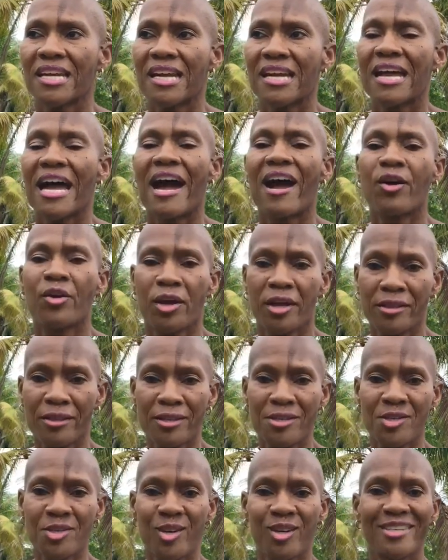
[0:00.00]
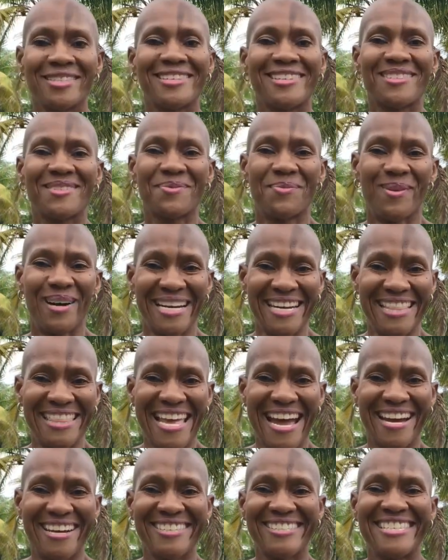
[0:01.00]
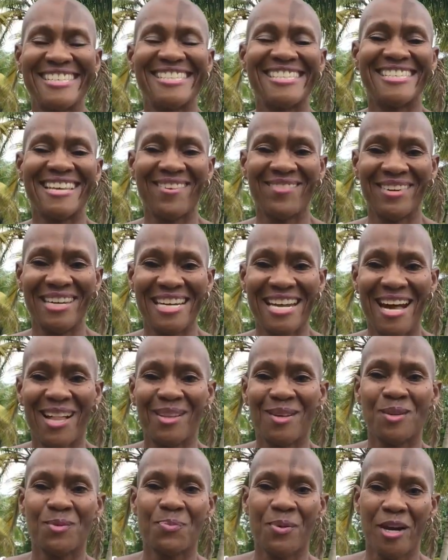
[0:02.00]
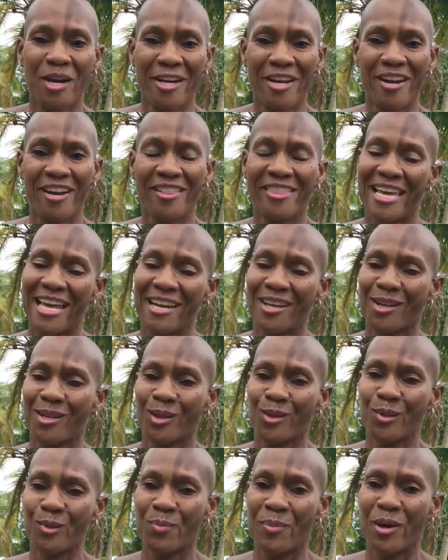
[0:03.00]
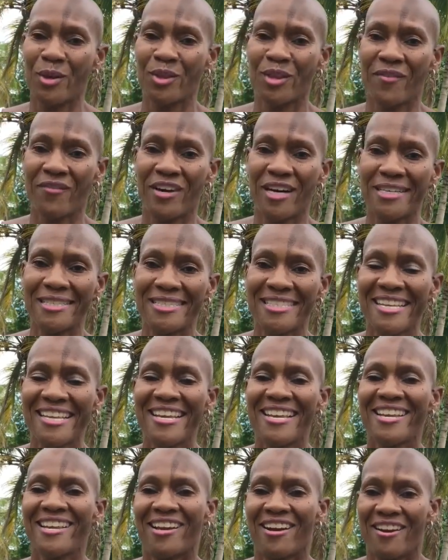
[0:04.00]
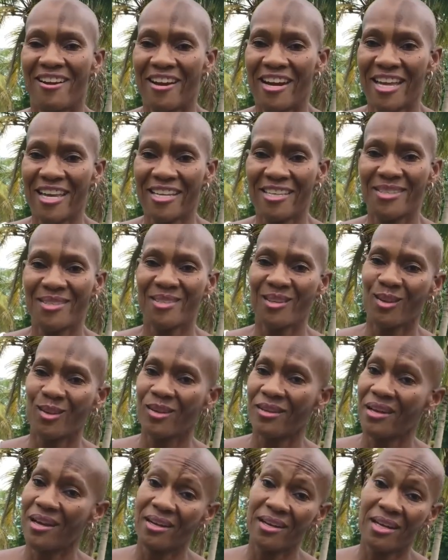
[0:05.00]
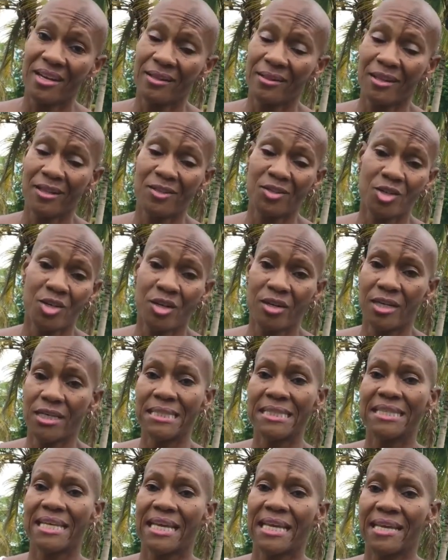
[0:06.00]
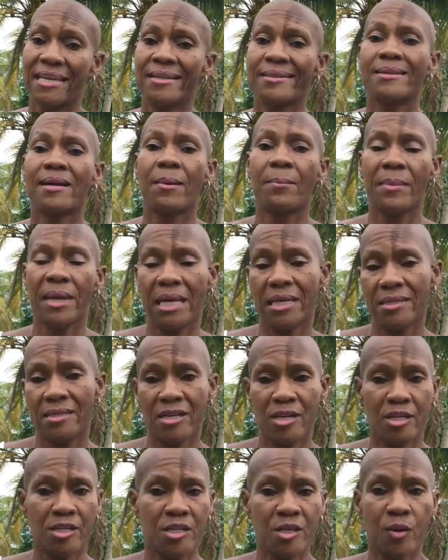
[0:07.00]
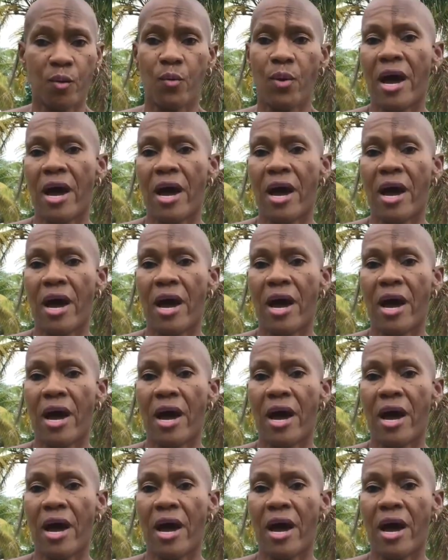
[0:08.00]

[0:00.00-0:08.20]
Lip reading: Our health insurance is $1,070 per year. That includes both of us. All right. So the health insurance is amazing too.